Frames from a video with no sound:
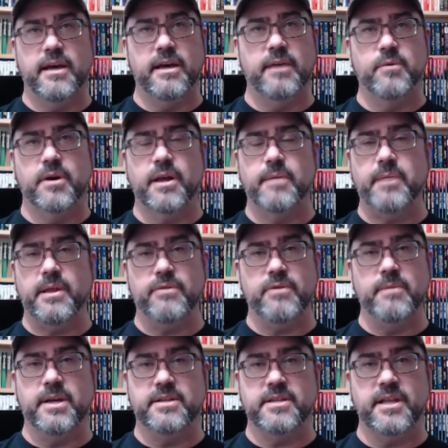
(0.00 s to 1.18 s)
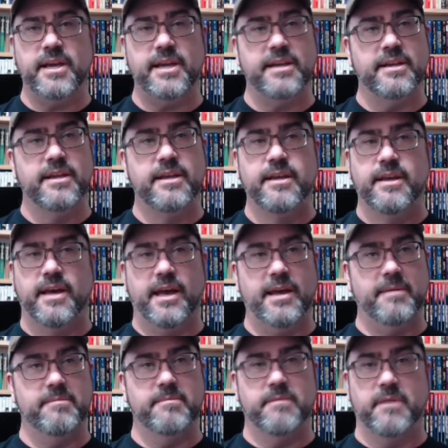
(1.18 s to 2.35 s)
we're going to be 3 months late,"
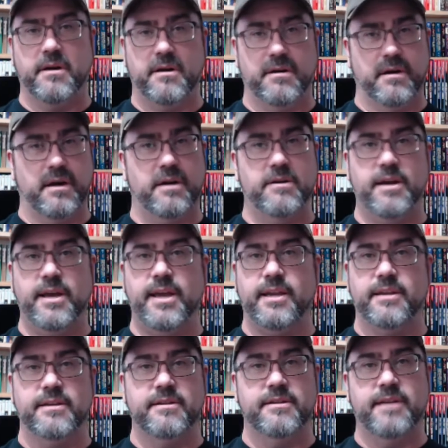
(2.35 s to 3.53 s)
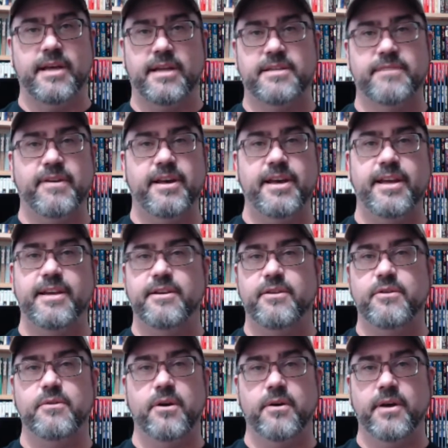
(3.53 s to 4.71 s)
I'm all right. That's
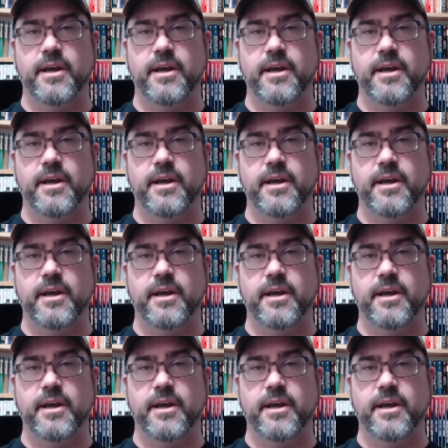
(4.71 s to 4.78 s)
fine.